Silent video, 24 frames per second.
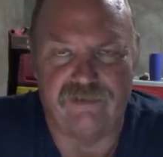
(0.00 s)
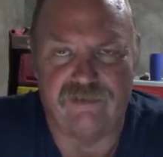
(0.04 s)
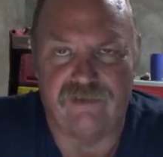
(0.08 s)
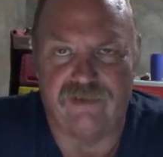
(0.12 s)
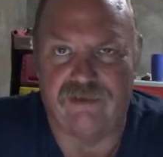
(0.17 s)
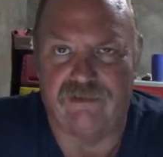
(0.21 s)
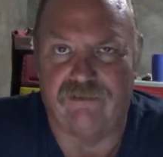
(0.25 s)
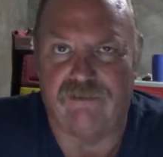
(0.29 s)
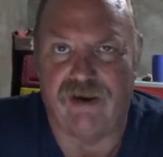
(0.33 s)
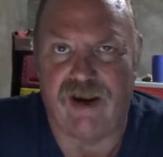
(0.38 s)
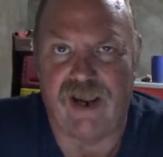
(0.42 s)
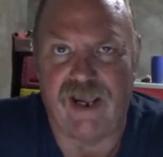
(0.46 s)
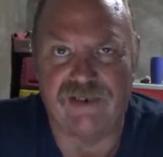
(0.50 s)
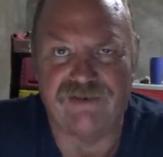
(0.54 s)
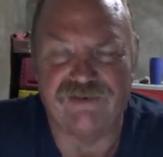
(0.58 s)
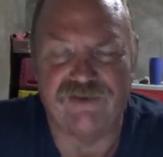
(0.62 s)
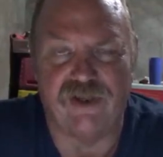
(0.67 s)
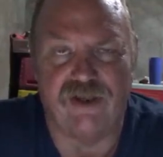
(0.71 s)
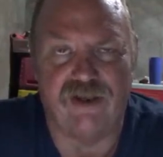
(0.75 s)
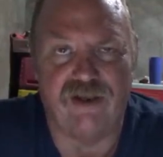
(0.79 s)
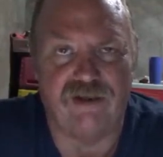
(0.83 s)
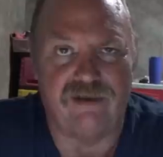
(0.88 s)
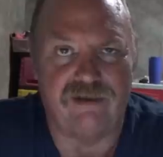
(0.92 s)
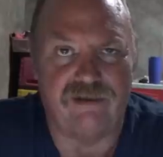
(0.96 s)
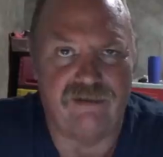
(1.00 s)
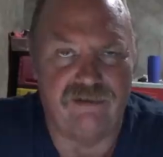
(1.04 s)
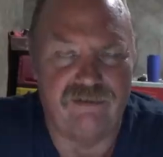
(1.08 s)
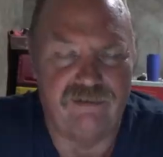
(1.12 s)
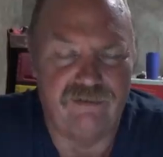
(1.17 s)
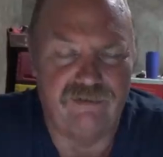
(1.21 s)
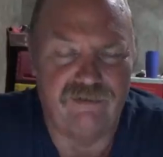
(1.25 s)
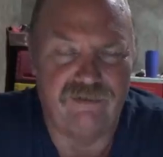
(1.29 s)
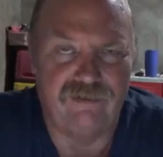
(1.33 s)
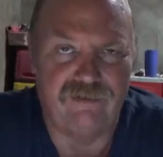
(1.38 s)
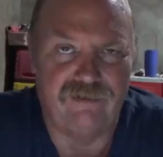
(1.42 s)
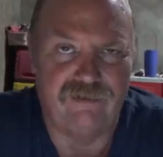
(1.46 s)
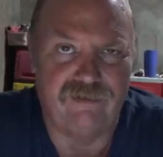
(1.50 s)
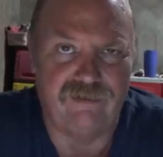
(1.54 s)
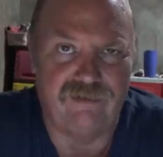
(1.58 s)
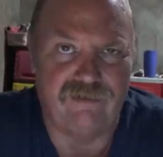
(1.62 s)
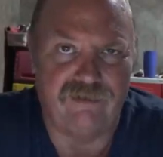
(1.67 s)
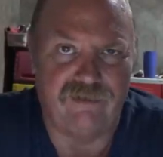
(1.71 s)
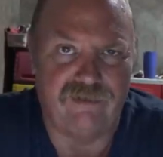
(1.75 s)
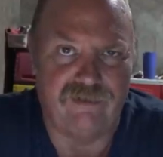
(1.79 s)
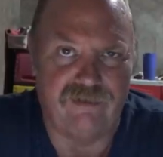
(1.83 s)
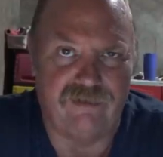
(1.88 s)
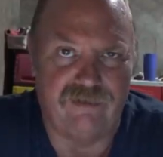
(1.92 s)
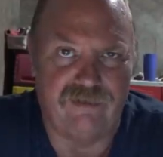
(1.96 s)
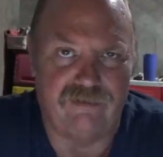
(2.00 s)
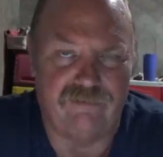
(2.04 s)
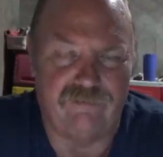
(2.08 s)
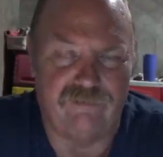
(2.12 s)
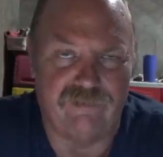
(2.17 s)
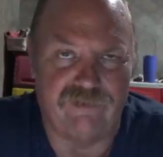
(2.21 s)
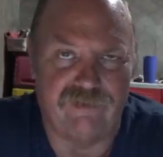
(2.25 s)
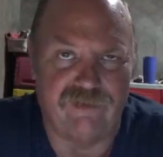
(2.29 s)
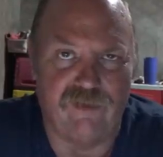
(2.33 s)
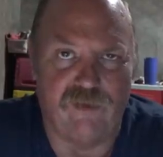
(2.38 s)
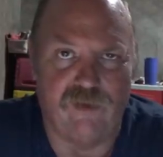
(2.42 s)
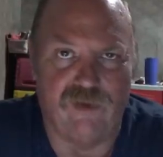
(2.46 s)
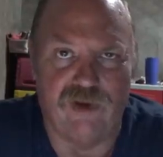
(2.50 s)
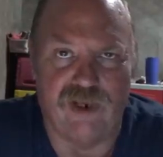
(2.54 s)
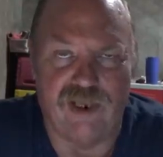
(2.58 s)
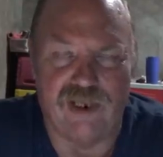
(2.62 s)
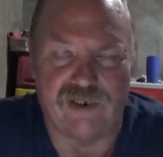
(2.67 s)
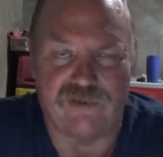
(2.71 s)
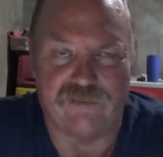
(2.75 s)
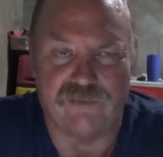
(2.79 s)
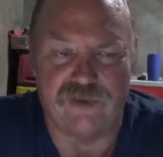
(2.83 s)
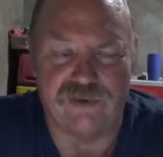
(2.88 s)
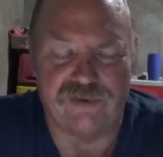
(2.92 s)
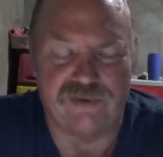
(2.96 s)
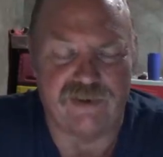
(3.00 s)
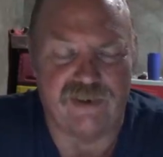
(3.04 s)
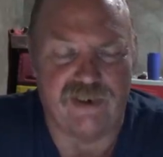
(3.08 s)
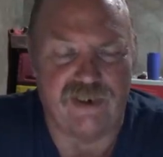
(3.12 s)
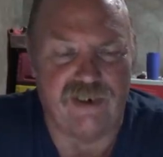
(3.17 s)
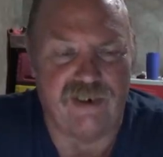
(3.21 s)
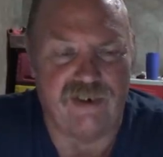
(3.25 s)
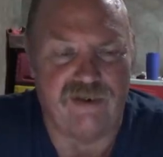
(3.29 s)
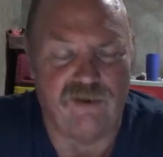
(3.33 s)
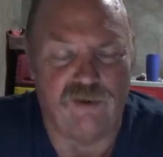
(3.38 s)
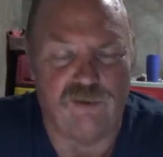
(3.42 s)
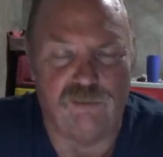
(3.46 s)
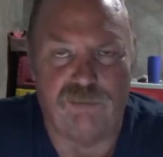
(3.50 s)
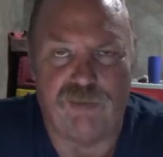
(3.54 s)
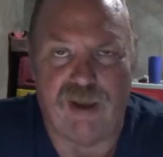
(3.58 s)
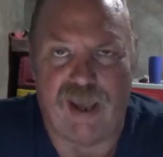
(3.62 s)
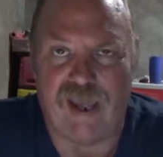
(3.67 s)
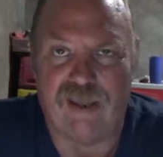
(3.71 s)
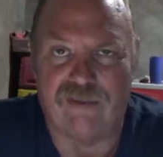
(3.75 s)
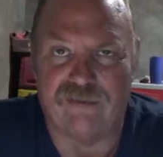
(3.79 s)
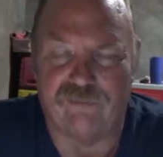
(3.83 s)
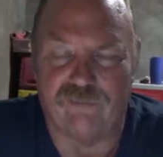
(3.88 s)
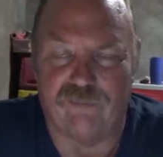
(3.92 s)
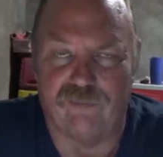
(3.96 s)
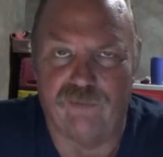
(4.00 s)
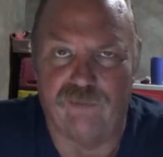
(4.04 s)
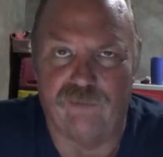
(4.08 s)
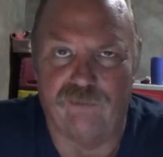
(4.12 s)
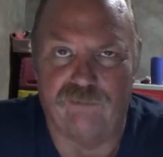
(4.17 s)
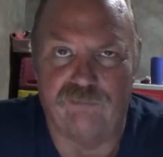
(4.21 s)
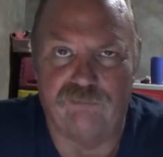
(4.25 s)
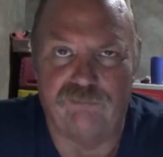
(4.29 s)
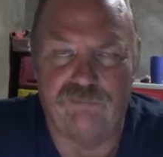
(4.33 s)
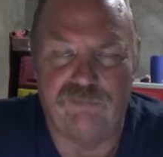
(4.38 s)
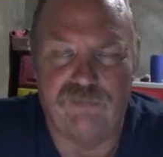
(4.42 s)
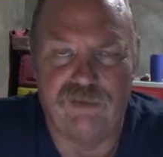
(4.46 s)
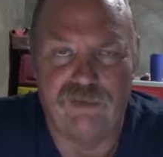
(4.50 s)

grass hut with no electricity, no bathroom,